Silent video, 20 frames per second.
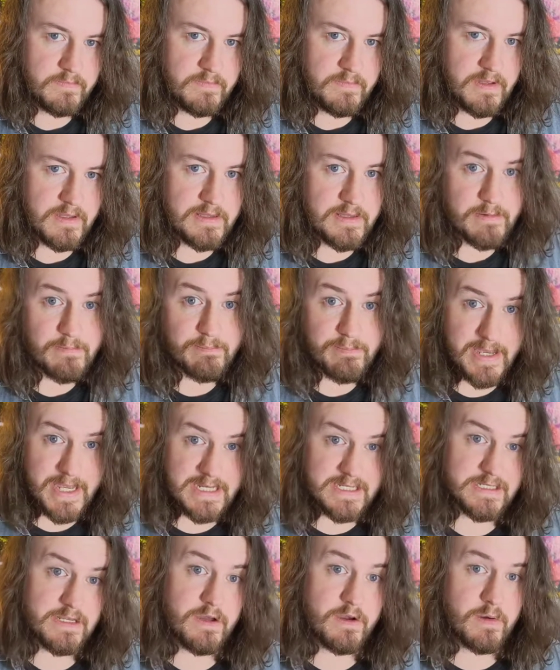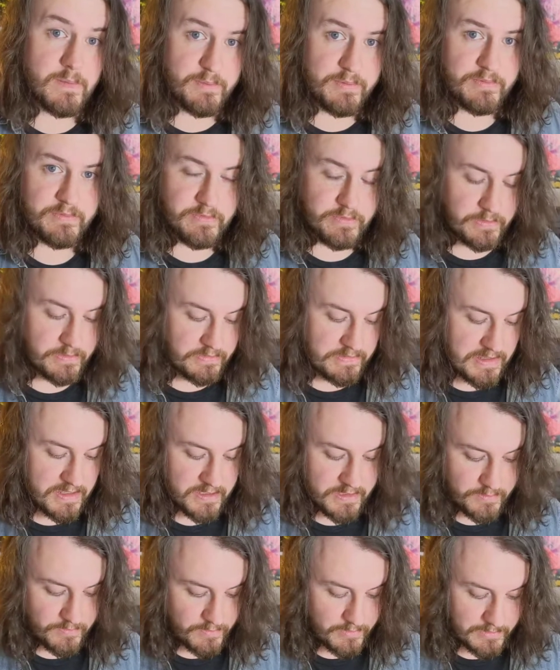and then bend up to the
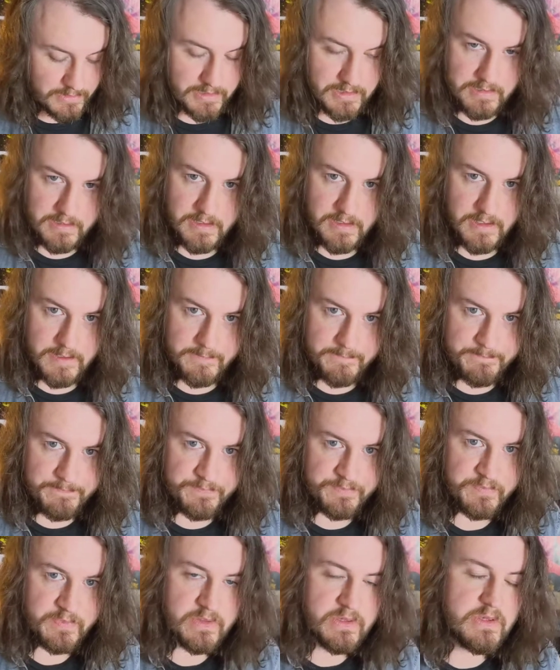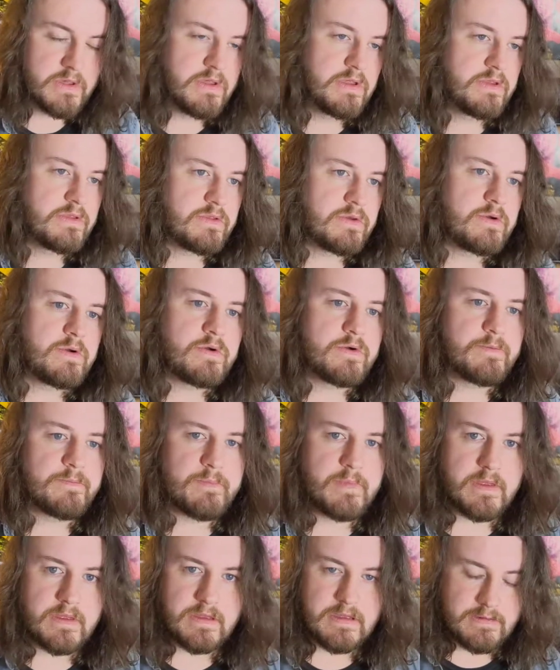second one like that. So
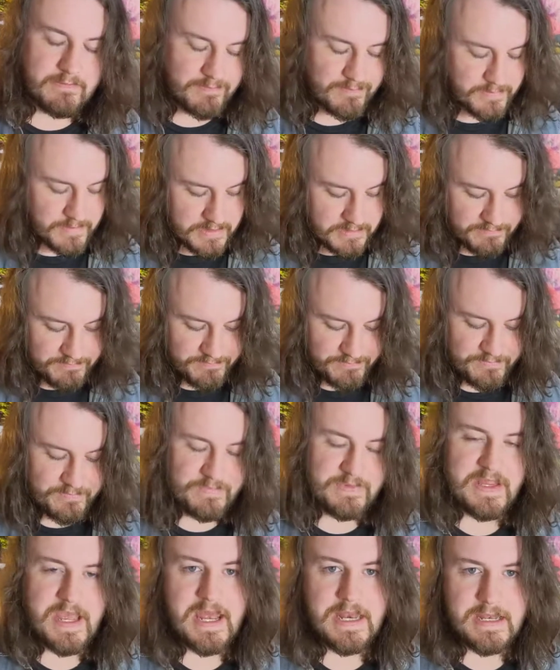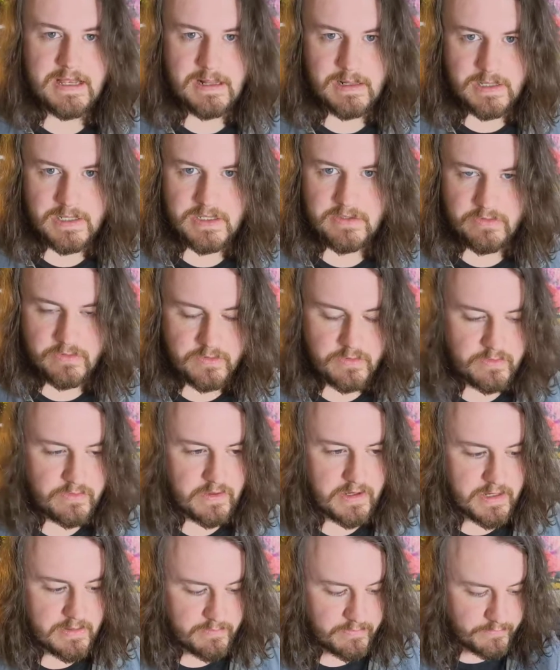they're technically two
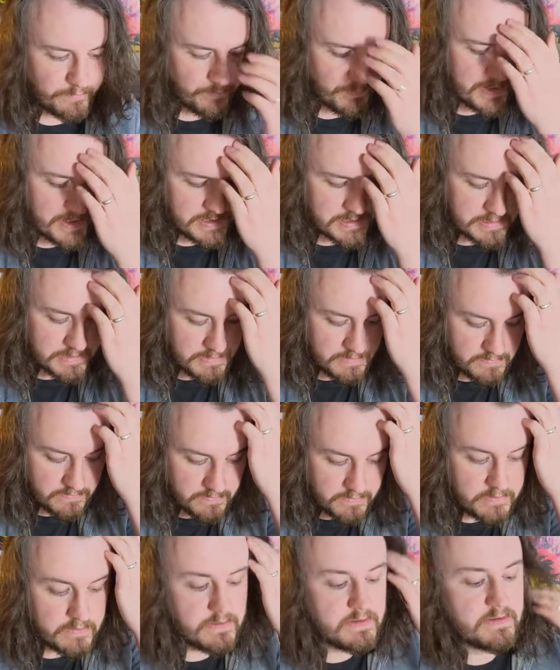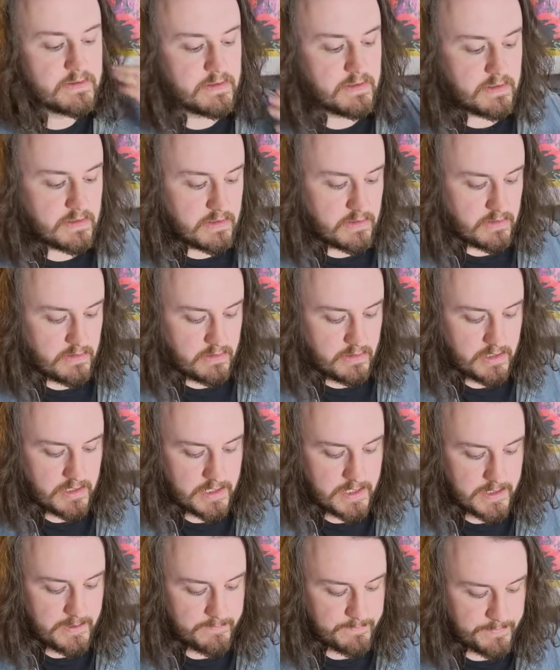types of bends.
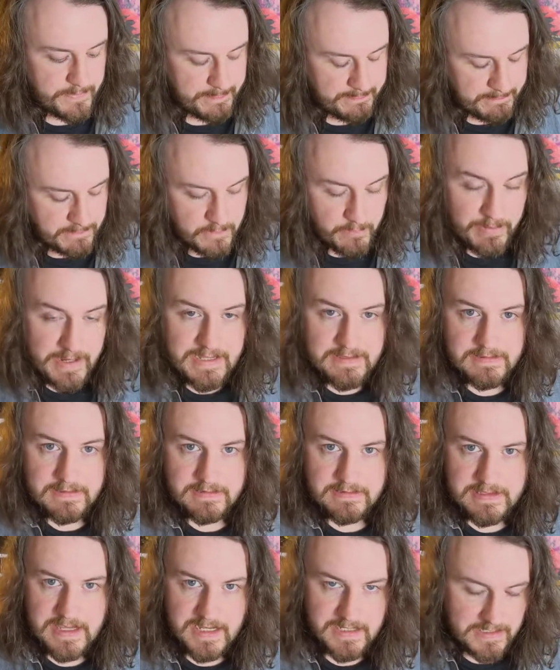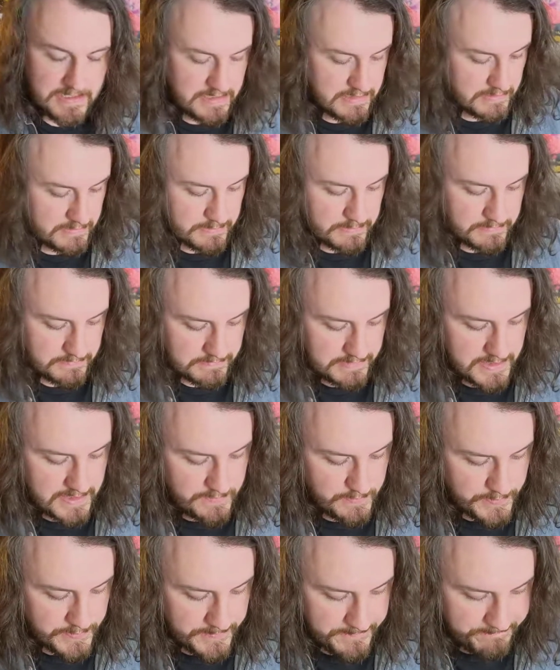The basic technique is the
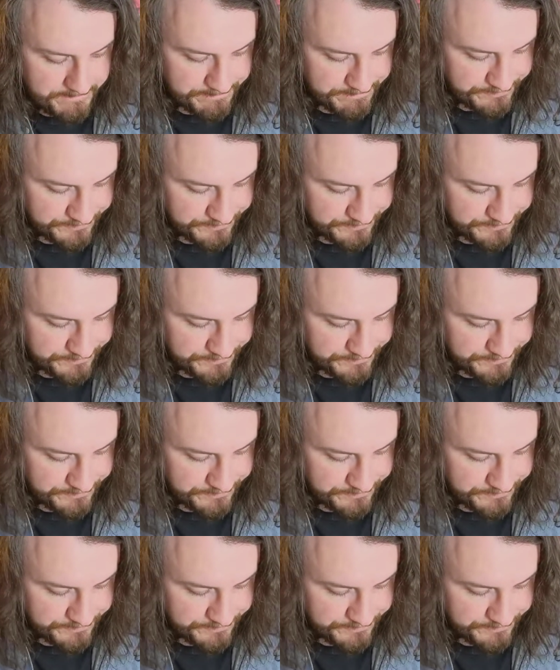same though.